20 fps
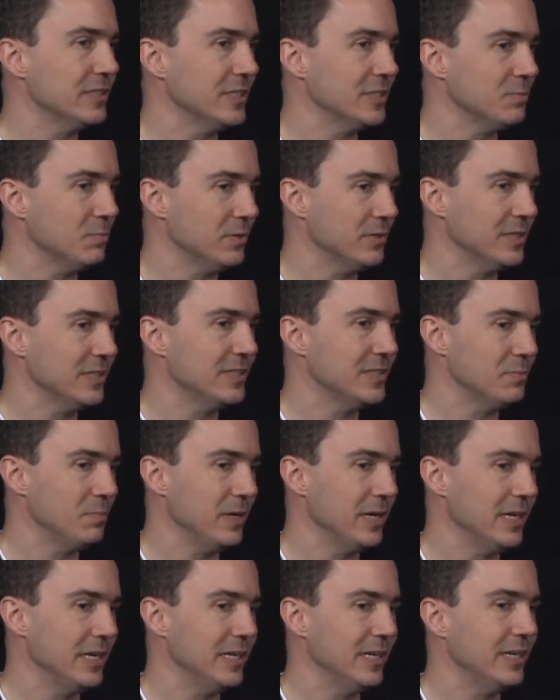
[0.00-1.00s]
has
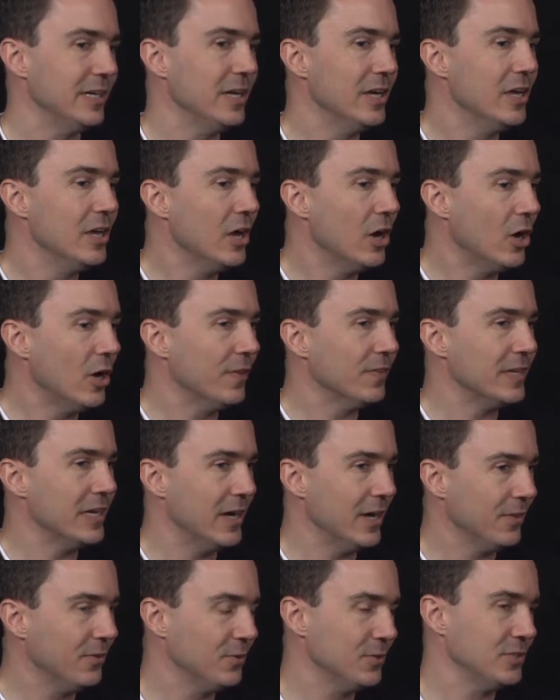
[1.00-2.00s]
participated on the
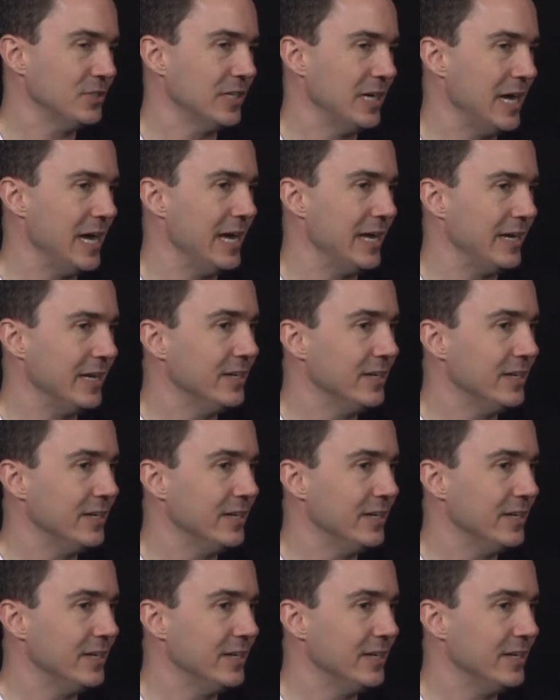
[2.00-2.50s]
other side